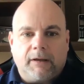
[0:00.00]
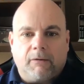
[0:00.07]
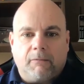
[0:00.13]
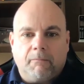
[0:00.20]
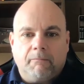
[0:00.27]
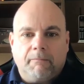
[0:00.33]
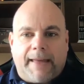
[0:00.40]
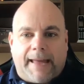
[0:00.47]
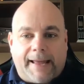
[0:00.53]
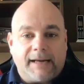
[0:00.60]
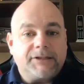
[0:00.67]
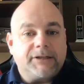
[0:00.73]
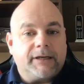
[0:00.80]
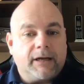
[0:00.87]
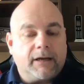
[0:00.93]

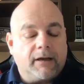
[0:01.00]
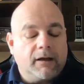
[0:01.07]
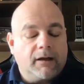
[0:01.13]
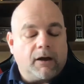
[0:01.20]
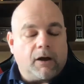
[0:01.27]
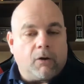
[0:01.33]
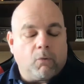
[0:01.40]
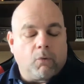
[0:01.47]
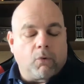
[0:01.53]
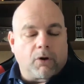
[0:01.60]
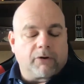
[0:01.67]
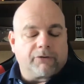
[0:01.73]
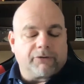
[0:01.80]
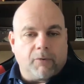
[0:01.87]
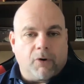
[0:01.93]
Managing a
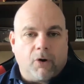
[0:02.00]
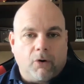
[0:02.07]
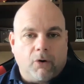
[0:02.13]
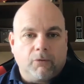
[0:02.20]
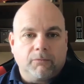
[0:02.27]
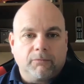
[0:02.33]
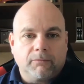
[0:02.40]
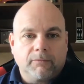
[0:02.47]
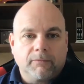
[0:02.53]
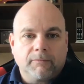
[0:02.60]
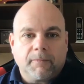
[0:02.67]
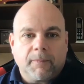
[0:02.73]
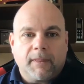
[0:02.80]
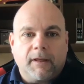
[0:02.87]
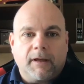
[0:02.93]
work from home
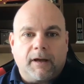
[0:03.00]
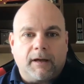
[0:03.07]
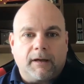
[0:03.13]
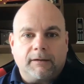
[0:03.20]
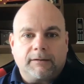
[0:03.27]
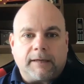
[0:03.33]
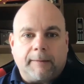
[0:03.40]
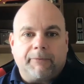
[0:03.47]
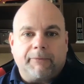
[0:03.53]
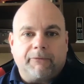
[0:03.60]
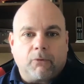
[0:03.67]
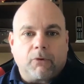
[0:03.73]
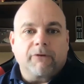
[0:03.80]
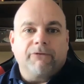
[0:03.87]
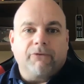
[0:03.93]
type of
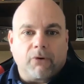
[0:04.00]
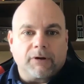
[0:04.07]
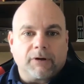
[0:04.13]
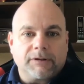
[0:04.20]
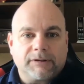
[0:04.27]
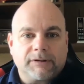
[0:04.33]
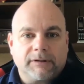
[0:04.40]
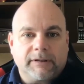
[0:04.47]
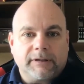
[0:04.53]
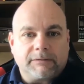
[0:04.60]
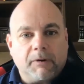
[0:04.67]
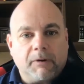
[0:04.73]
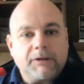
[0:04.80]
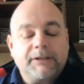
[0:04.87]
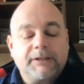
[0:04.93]
workforce is
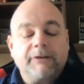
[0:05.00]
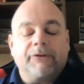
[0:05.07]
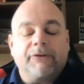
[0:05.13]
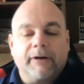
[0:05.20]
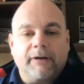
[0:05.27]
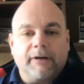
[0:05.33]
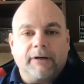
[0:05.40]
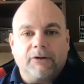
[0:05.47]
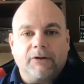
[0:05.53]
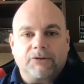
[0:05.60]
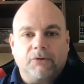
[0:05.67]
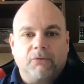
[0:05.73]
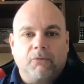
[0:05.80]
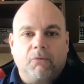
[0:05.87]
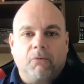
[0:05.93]
much different.
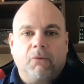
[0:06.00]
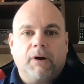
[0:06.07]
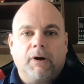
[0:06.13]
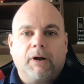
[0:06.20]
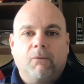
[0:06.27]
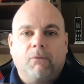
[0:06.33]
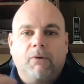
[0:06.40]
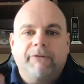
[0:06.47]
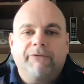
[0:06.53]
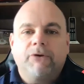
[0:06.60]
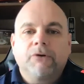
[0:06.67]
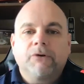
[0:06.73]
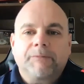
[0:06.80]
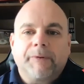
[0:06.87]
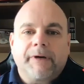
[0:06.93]
So what have you
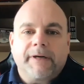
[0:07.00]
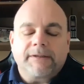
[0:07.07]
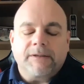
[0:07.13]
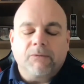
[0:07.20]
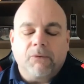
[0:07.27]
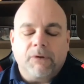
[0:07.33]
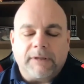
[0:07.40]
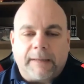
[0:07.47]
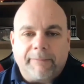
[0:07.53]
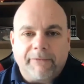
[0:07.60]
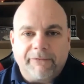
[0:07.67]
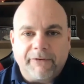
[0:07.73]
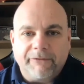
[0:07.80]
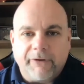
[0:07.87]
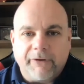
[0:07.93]
experienced, and what type of
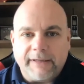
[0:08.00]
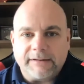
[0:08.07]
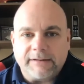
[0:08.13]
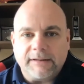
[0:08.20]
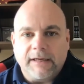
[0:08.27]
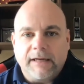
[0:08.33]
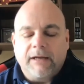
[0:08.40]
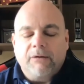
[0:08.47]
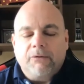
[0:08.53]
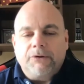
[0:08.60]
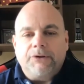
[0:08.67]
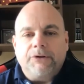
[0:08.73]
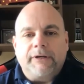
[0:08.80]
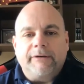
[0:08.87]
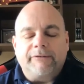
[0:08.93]
advice would
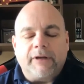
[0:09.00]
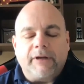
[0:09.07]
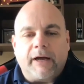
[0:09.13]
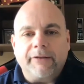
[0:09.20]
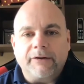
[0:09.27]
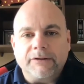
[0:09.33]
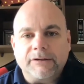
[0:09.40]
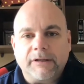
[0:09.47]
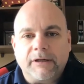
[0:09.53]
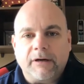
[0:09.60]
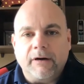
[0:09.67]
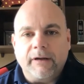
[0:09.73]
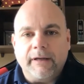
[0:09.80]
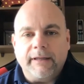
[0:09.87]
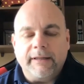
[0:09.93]
you give to others that
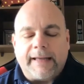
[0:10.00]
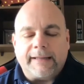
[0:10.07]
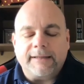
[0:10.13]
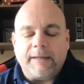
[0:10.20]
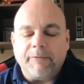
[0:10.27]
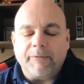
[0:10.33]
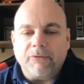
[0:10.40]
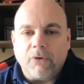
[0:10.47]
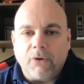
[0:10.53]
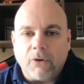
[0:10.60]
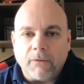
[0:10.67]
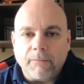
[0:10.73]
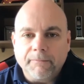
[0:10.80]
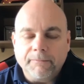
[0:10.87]
are in that type of role?